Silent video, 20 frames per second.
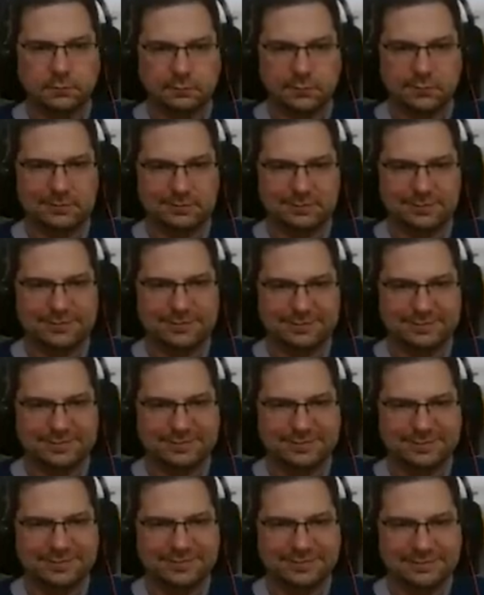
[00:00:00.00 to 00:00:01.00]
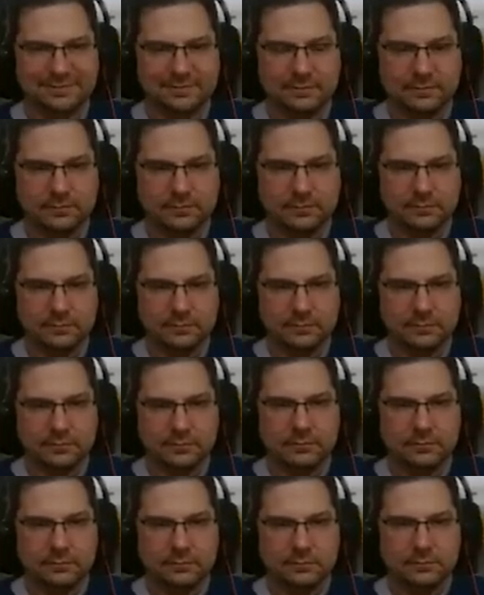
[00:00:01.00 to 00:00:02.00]

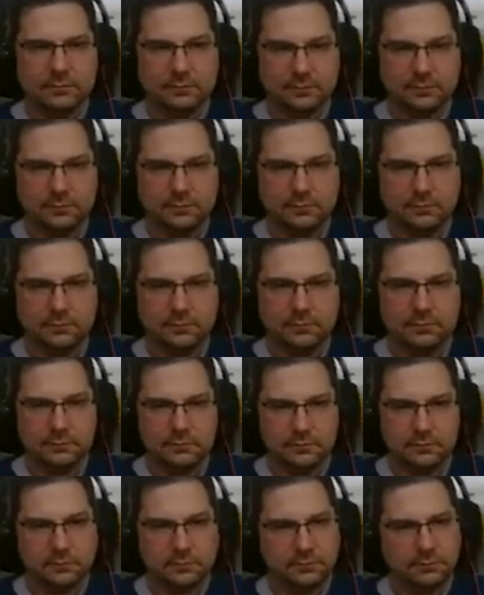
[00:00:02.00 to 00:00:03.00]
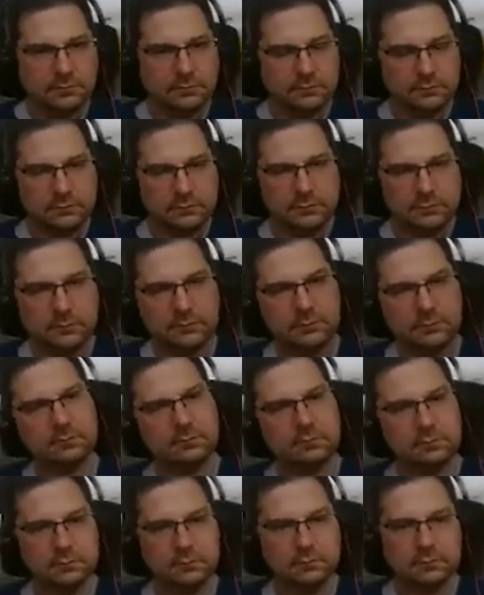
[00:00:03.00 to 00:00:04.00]

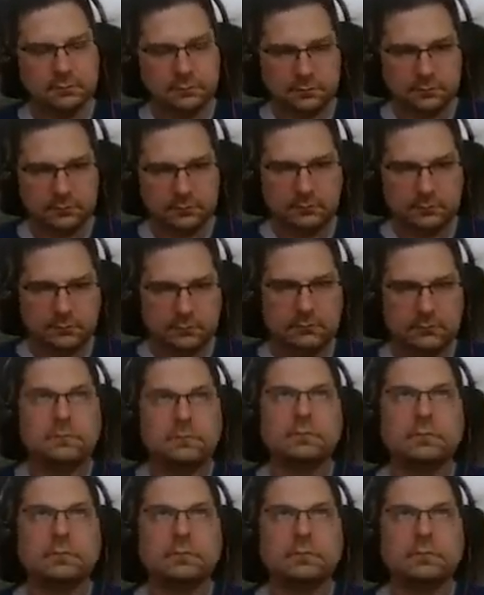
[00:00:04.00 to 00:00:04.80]
No words are spoken by the person on screen.